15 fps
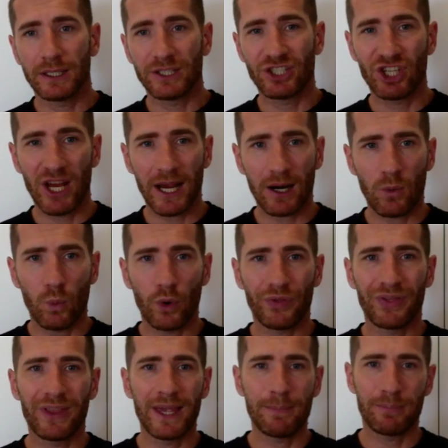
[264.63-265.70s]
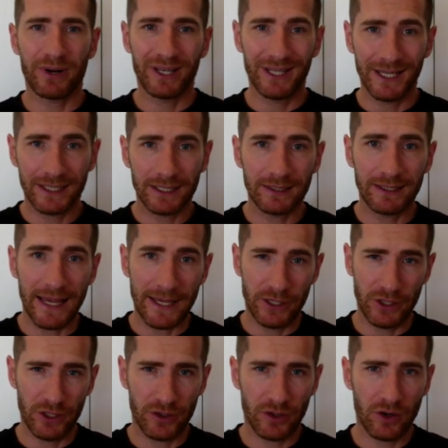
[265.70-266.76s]
check what they predicted a
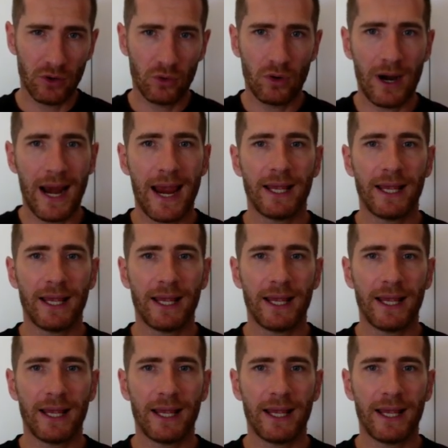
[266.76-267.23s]
year ago